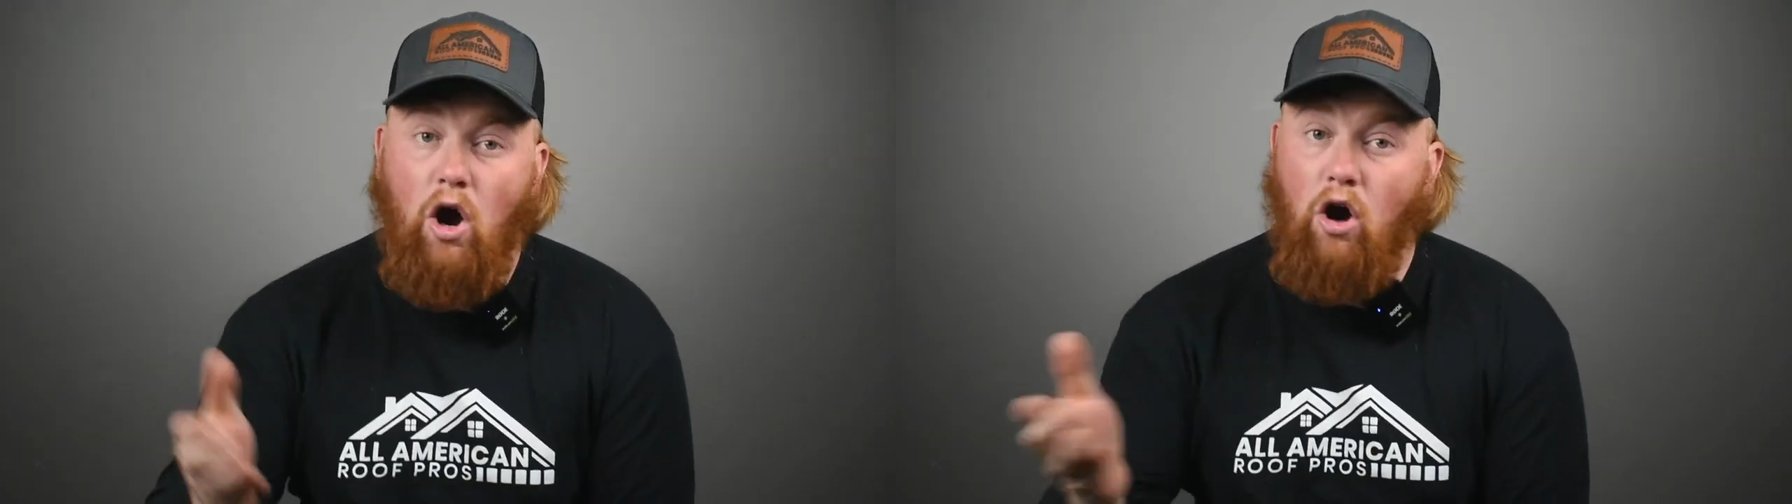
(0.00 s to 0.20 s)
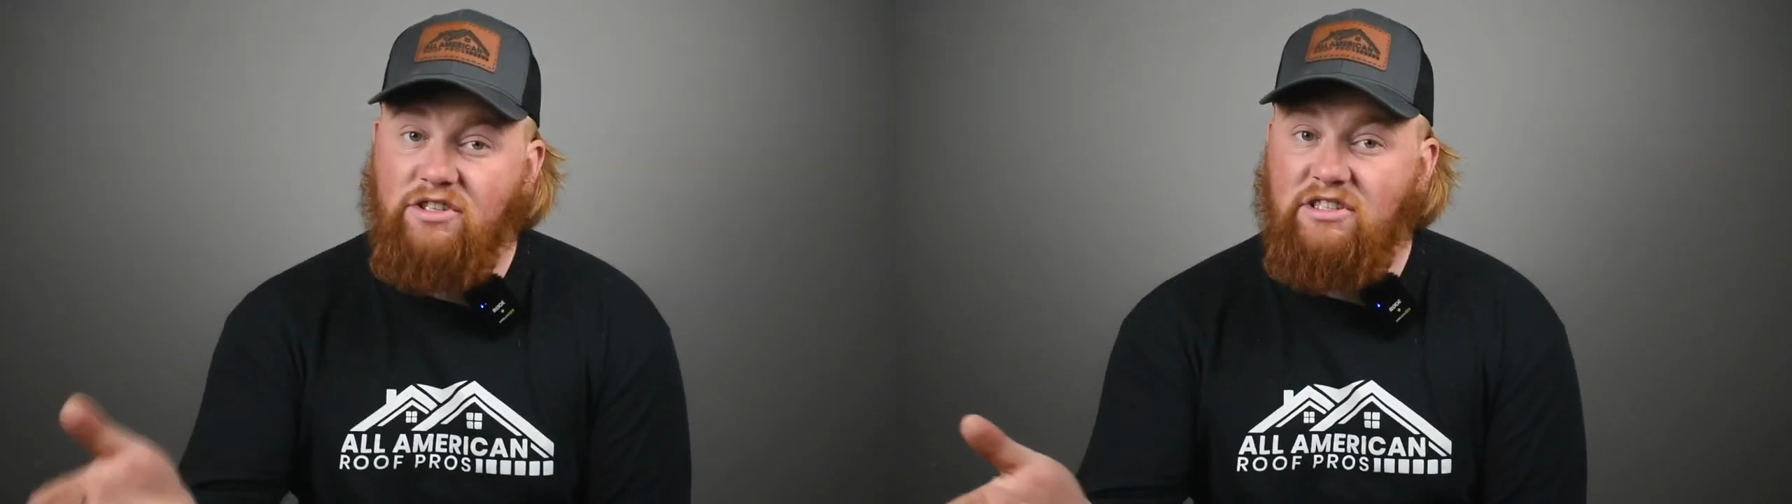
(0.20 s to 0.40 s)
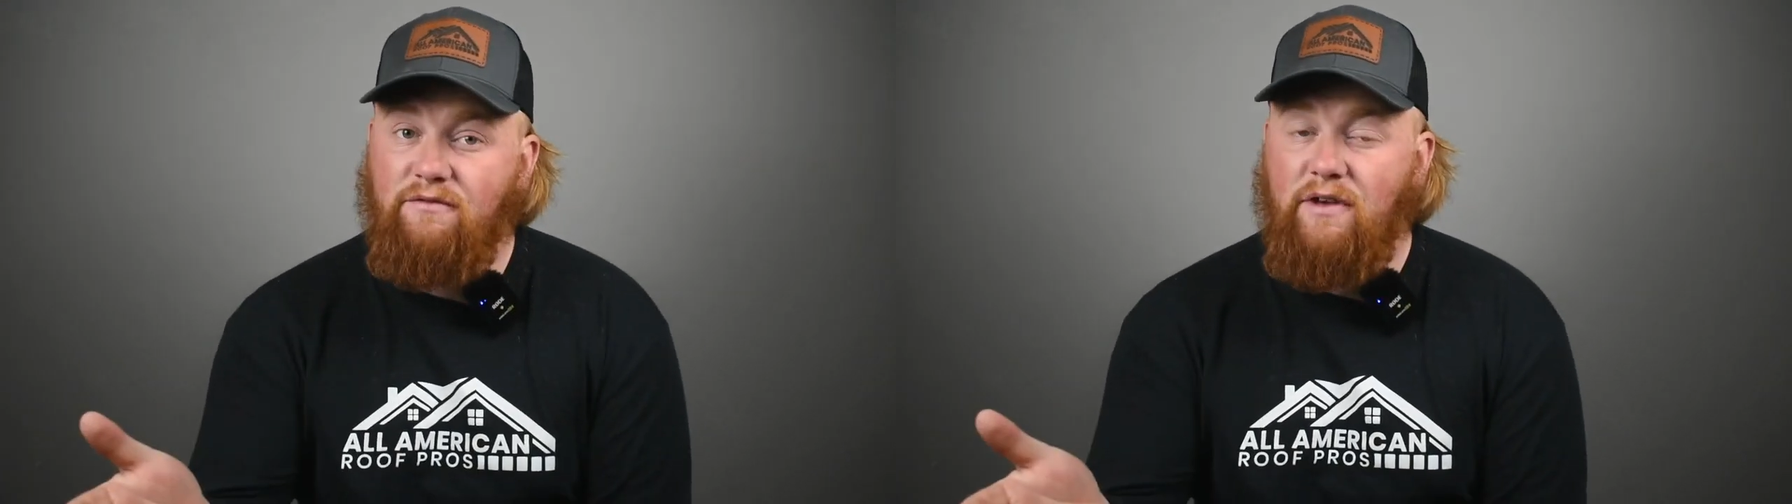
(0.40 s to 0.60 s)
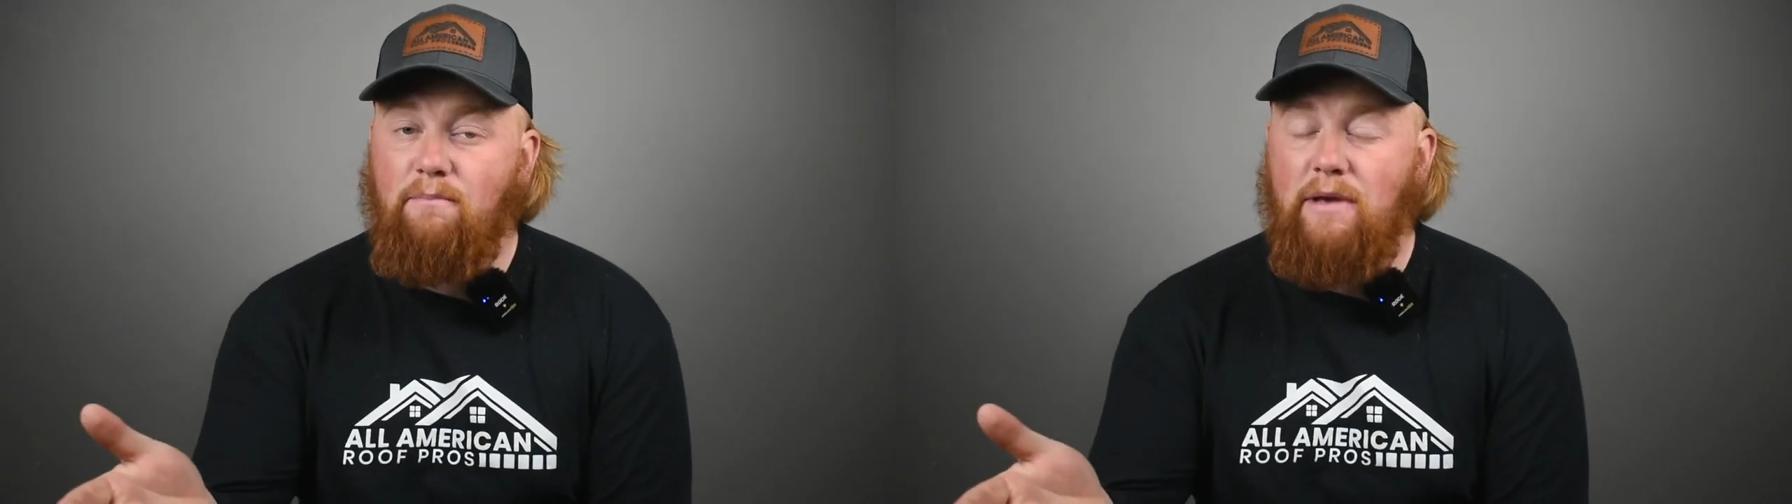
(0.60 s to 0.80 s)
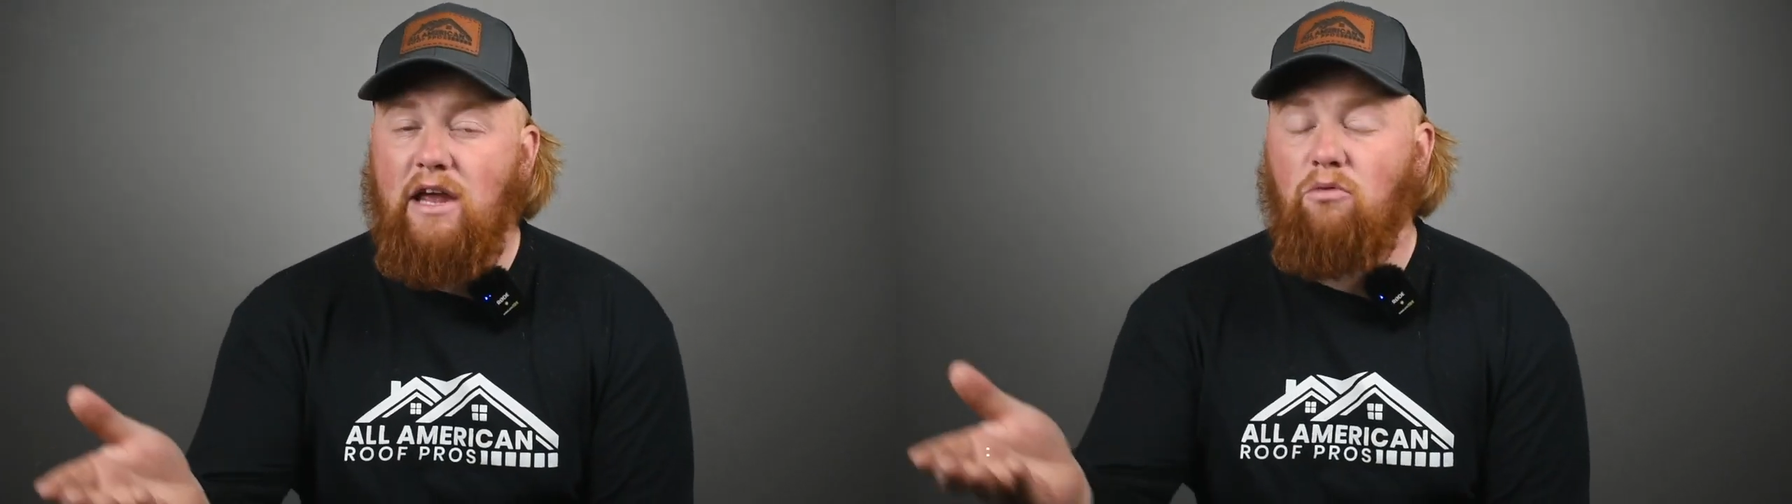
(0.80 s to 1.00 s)
RCV
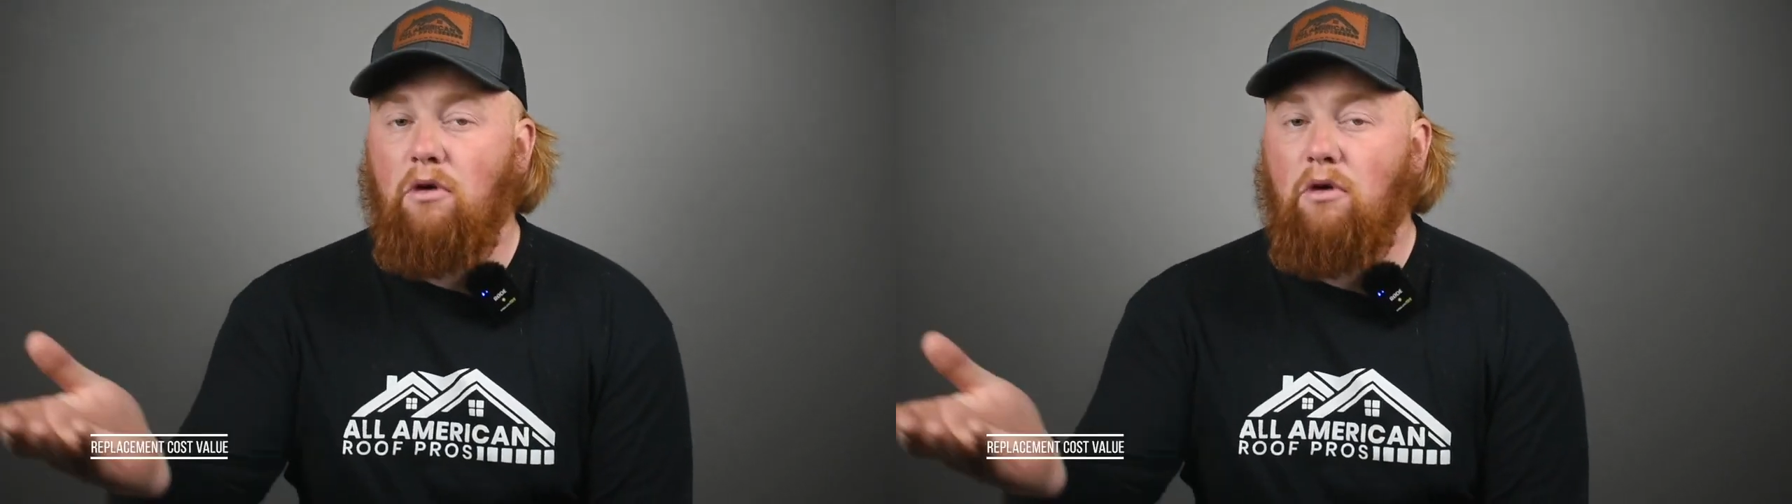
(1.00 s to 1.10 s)
being